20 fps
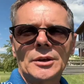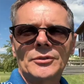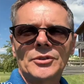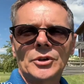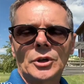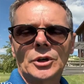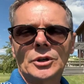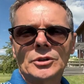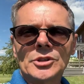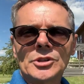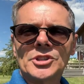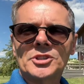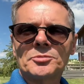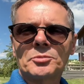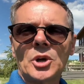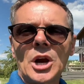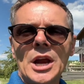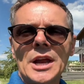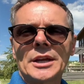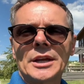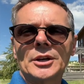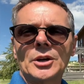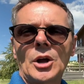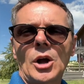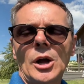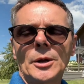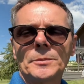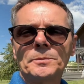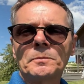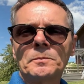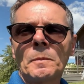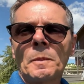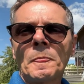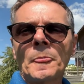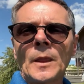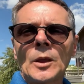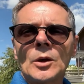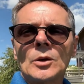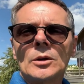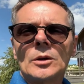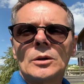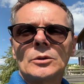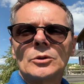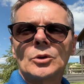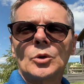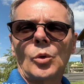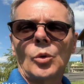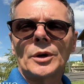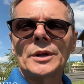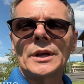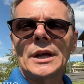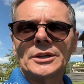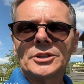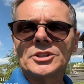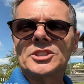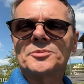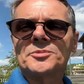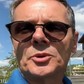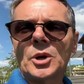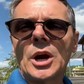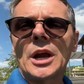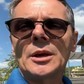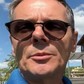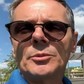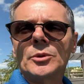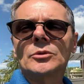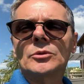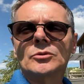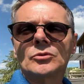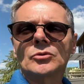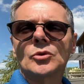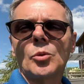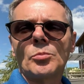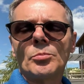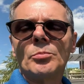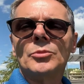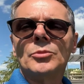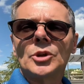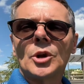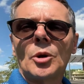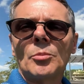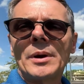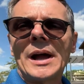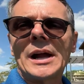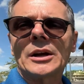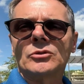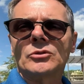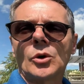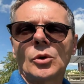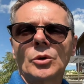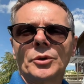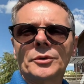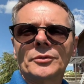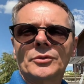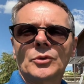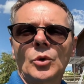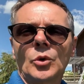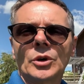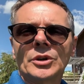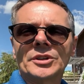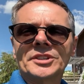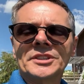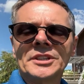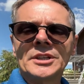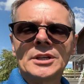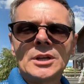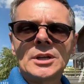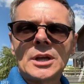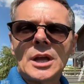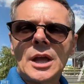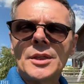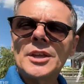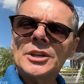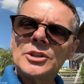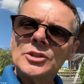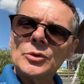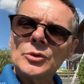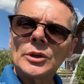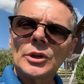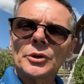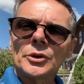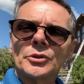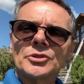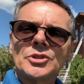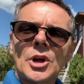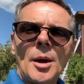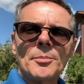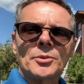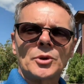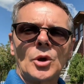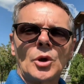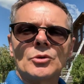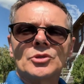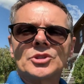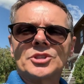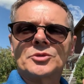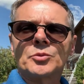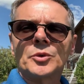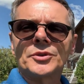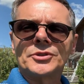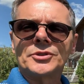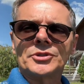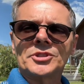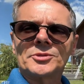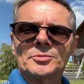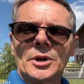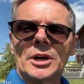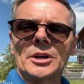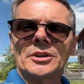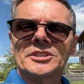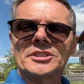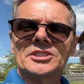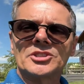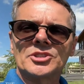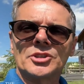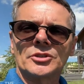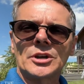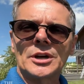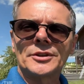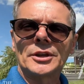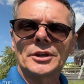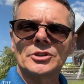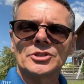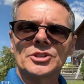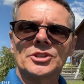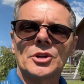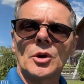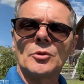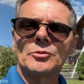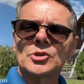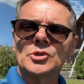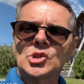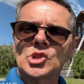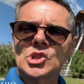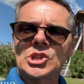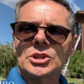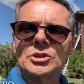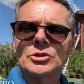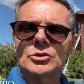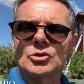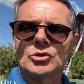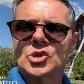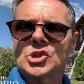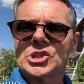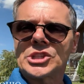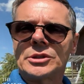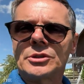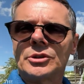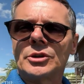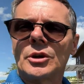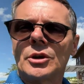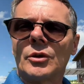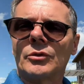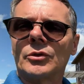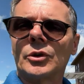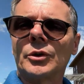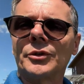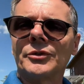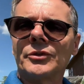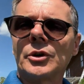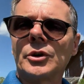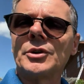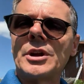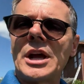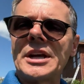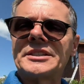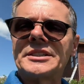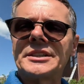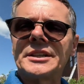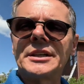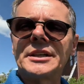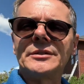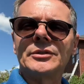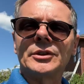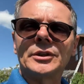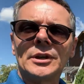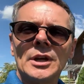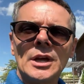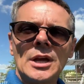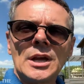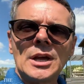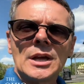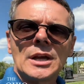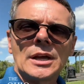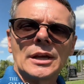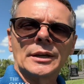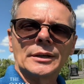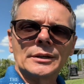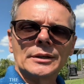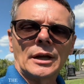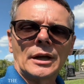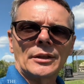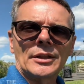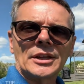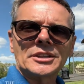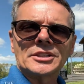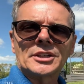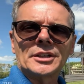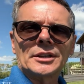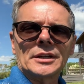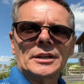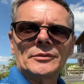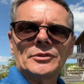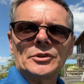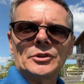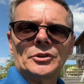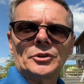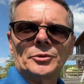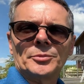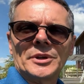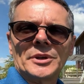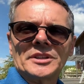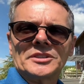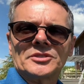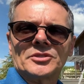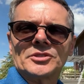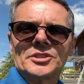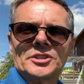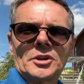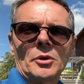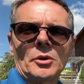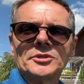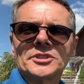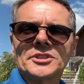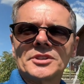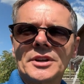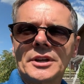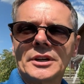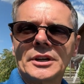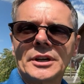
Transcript: if you're spraying it on, go on ahead and spray it, but back roll it, of course. And then do a little top coat just with your sprayer. Since you're right there, just go real nice and even, and that's going to give you your best results there